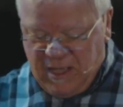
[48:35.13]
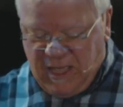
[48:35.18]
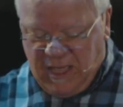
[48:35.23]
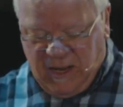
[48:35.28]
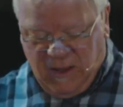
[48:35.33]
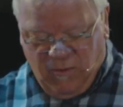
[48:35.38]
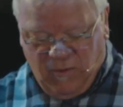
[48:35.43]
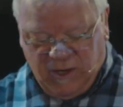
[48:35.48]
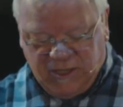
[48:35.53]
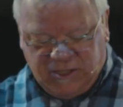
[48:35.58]

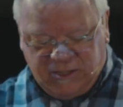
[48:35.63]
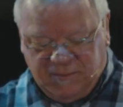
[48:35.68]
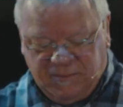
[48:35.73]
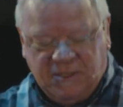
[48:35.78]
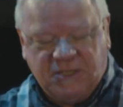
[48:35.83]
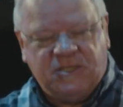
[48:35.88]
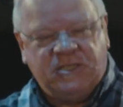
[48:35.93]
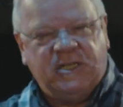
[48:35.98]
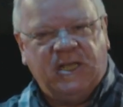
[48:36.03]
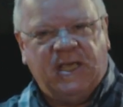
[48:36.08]
and he wants them
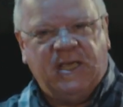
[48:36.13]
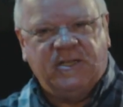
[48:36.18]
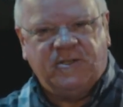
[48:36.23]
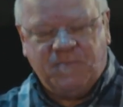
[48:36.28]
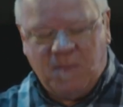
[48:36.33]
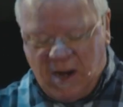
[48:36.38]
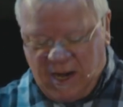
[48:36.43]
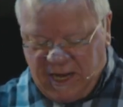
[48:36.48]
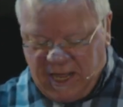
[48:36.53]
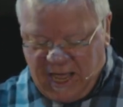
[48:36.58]
to see
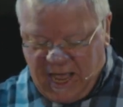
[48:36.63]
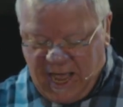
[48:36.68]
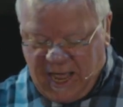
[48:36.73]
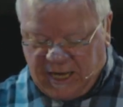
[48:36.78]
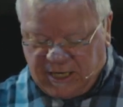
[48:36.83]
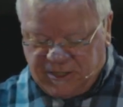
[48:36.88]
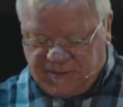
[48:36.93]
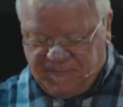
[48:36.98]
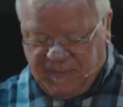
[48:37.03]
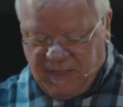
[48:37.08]
his mighty
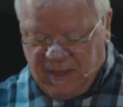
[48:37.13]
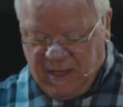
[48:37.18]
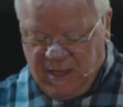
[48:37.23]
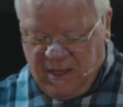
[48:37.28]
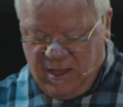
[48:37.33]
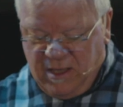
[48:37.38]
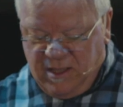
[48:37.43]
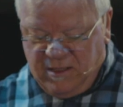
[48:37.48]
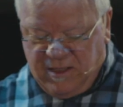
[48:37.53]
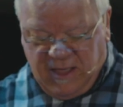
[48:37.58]
acts,